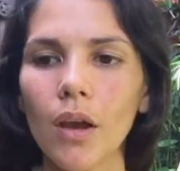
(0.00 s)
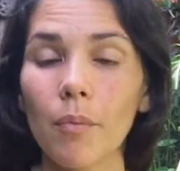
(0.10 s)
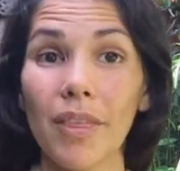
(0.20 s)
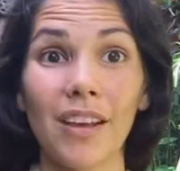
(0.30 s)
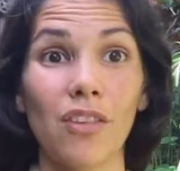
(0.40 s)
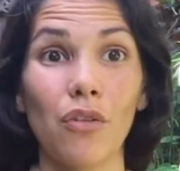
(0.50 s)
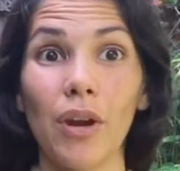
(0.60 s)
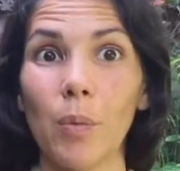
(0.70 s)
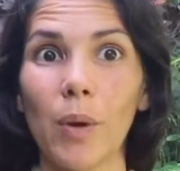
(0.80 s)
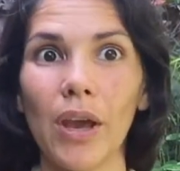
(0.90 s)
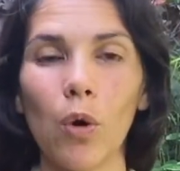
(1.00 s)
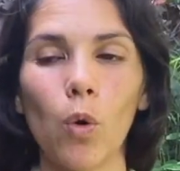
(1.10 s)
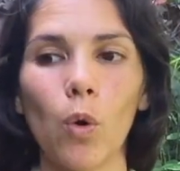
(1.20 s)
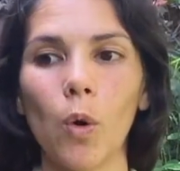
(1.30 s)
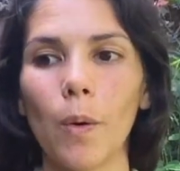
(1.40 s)
But that's a great way.
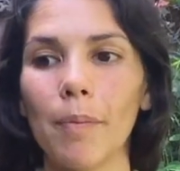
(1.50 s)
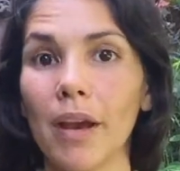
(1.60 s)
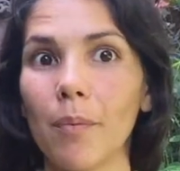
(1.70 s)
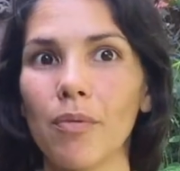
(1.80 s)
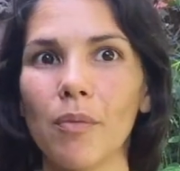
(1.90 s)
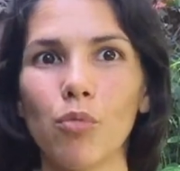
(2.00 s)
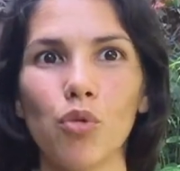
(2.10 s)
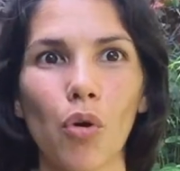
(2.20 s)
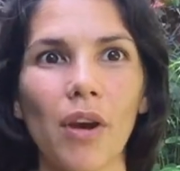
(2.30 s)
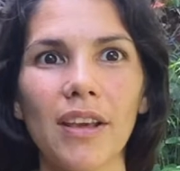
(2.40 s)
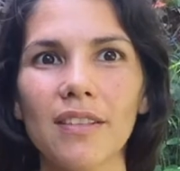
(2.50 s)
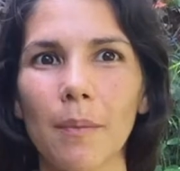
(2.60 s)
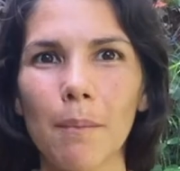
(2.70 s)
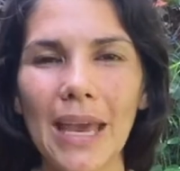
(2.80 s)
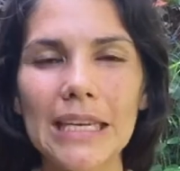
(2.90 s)
Or pick up some drawing,
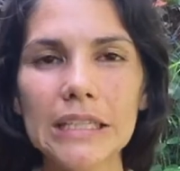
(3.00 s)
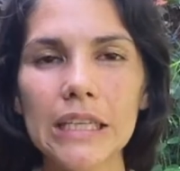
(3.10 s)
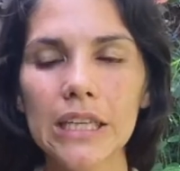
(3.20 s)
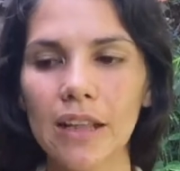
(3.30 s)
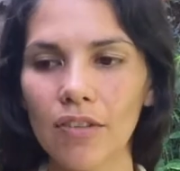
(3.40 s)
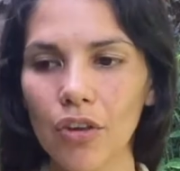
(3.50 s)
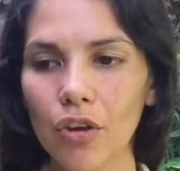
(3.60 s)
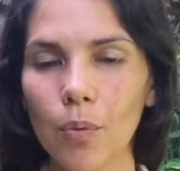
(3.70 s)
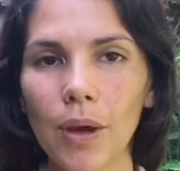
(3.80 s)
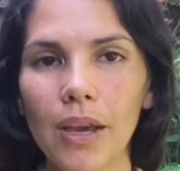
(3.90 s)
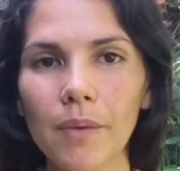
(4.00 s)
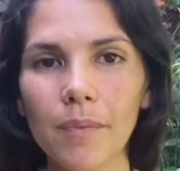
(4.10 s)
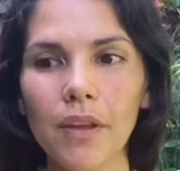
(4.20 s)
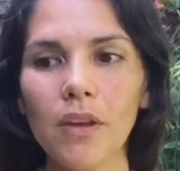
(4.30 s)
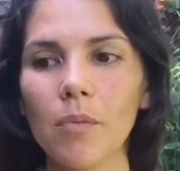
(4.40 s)
some painting. That's a good way.
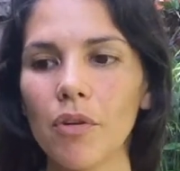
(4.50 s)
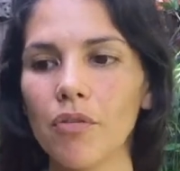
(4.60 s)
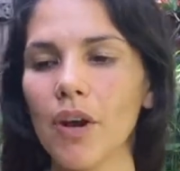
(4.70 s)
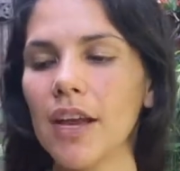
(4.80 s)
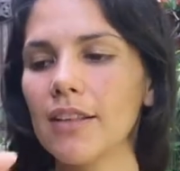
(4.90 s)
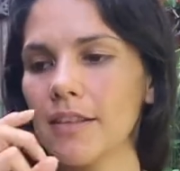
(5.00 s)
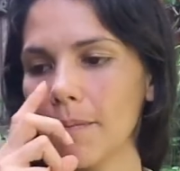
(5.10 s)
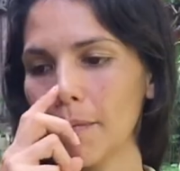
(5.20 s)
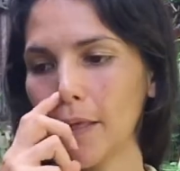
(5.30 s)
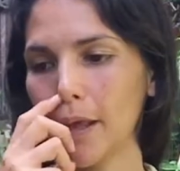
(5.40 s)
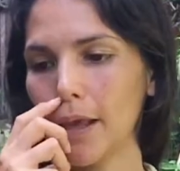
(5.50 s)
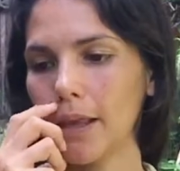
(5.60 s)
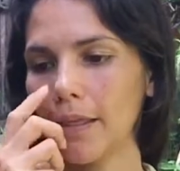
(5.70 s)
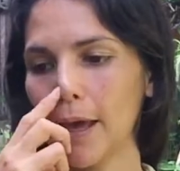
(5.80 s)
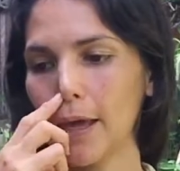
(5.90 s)
But find
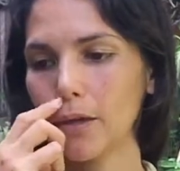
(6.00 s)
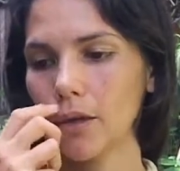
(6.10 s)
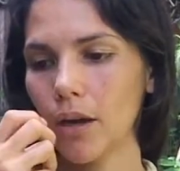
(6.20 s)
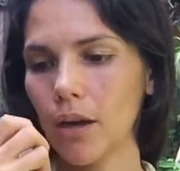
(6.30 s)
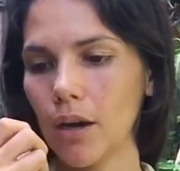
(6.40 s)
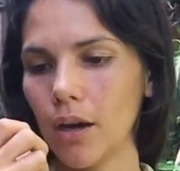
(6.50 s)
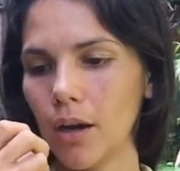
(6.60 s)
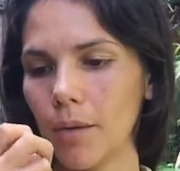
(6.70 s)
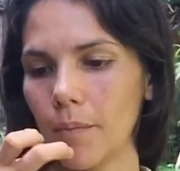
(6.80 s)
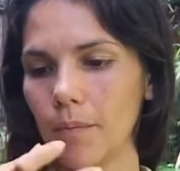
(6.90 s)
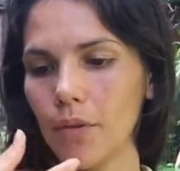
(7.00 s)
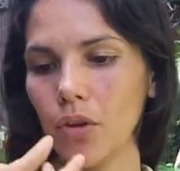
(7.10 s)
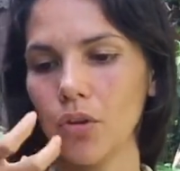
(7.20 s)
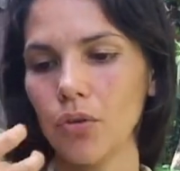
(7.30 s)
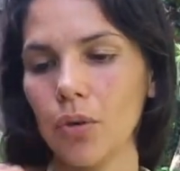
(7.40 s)
something that
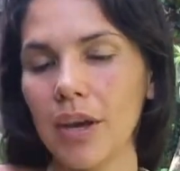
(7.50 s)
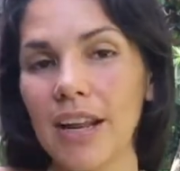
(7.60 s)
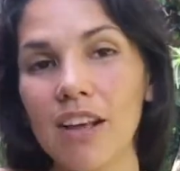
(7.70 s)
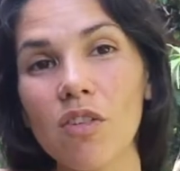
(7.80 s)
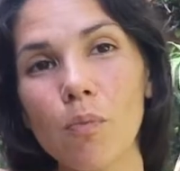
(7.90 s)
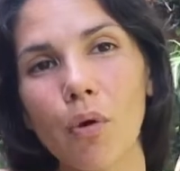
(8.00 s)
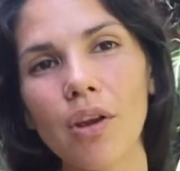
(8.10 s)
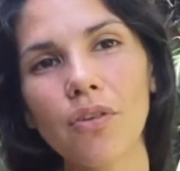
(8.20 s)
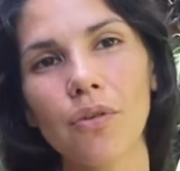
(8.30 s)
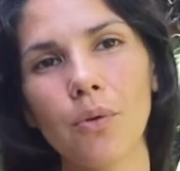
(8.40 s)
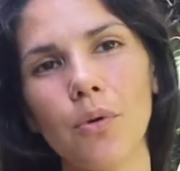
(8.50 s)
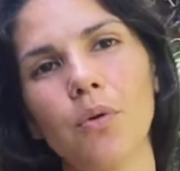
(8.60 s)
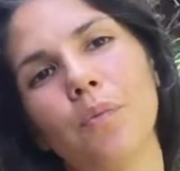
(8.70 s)
you can express through,